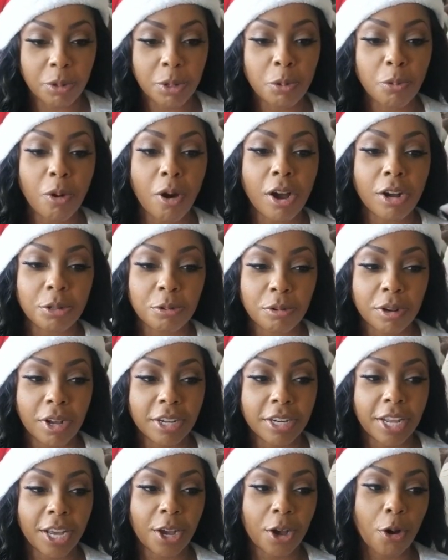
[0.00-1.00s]
We walked
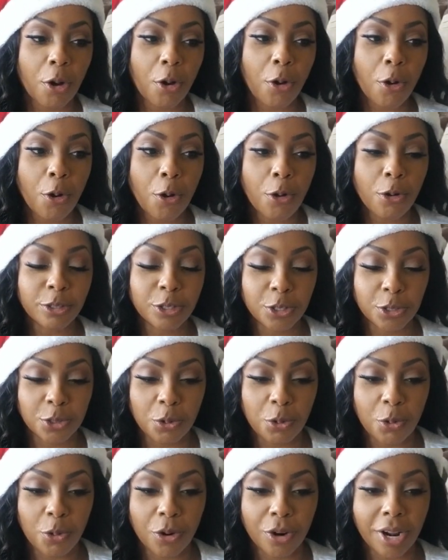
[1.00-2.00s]
around that whole
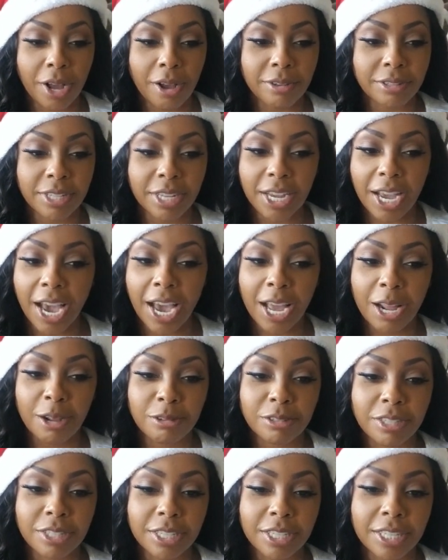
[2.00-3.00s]
store and I was like, I
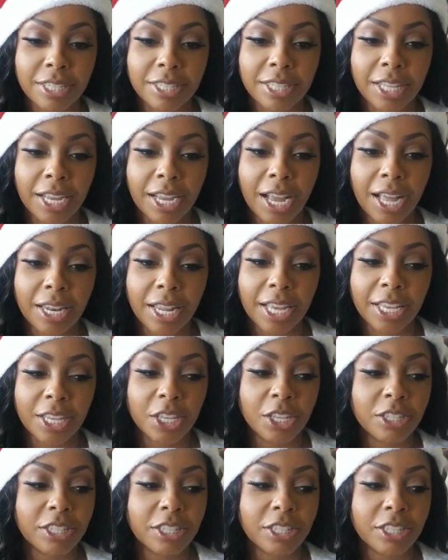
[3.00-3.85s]
don't see anything I like.